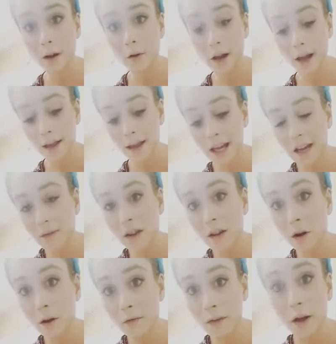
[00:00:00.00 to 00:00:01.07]
okay? Like even
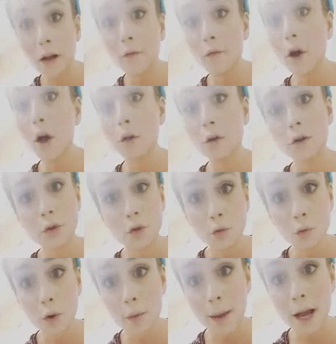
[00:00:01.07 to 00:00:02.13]
our founding fathers who
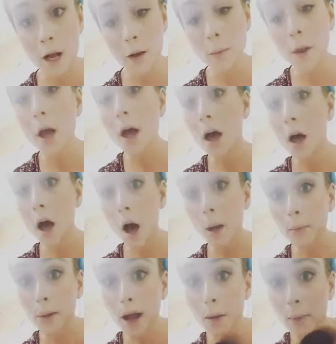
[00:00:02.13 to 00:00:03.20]
wore makeup
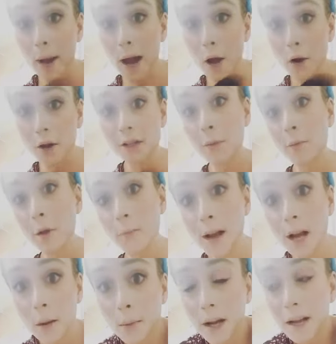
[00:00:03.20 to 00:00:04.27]
applied powder on top of their
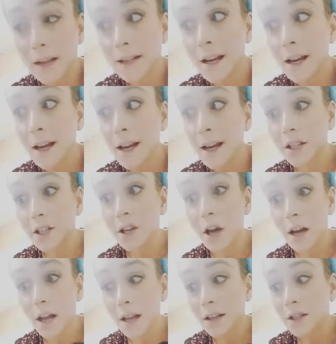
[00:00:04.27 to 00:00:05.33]
makeup because
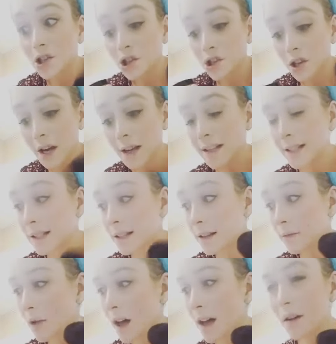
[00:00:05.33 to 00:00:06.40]
it's just,
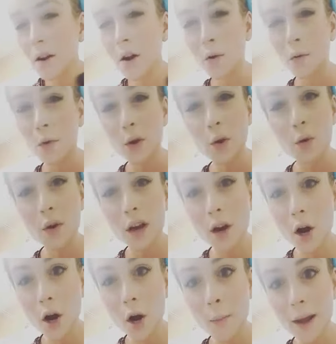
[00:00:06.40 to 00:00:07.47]
well, I don't know. When you get a
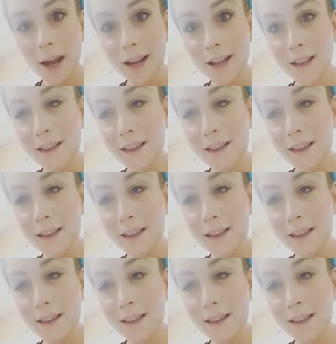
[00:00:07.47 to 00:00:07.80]
car painted,